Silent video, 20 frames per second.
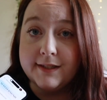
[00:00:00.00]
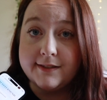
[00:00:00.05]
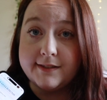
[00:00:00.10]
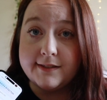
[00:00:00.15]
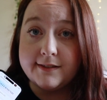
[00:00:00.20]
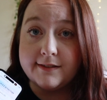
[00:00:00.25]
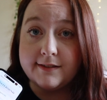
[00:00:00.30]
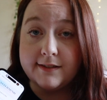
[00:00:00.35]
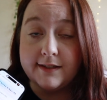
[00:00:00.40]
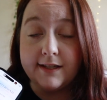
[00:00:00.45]

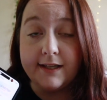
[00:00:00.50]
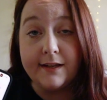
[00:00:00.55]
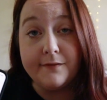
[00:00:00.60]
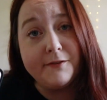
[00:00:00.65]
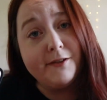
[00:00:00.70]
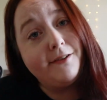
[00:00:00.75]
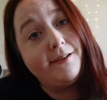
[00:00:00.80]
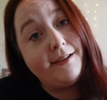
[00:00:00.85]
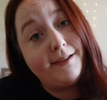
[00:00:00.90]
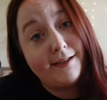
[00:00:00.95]
to see if
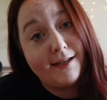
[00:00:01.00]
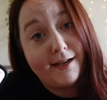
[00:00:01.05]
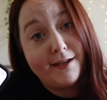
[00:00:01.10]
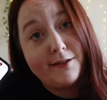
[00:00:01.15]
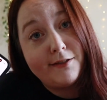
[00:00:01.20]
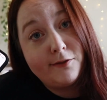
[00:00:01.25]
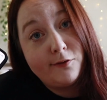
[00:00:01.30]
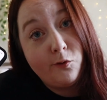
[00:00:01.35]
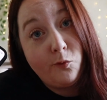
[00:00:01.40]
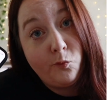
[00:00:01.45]
you can
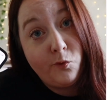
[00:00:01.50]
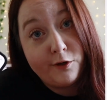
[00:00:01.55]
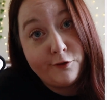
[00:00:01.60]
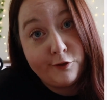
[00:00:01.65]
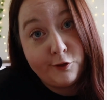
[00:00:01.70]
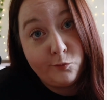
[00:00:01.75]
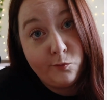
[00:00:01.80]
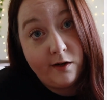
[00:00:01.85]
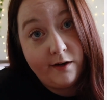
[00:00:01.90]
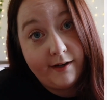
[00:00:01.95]
guess what
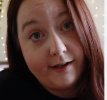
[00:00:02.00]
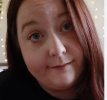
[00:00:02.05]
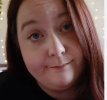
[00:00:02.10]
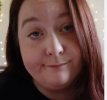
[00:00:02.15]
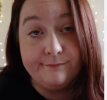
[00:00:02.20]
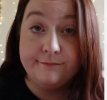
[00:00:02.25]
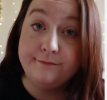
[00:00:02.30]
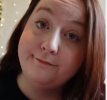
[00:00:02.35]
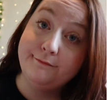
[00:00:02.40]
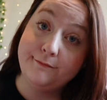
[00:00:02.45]
she's wearing
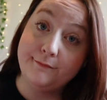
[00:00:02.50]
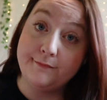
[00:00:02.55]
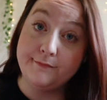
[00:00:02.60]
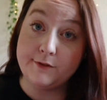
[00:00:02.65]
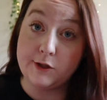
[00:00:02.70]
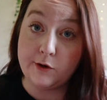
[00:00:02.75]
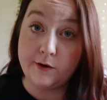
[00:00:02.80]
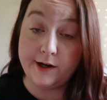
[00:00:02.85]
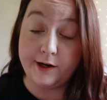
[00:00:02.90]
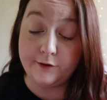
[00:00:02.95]

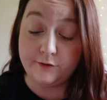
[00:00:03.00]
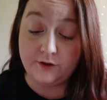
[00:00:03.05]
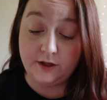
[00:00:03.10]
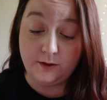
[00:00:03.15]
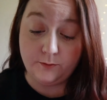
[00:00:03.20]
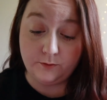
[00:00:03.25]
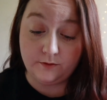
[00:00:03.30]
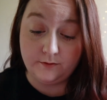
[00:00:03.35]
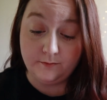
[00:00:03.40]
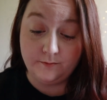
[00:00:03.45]
during her
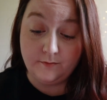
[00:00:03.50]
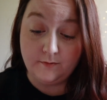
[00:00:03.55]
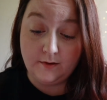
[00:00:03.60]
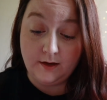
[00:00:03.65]
shows.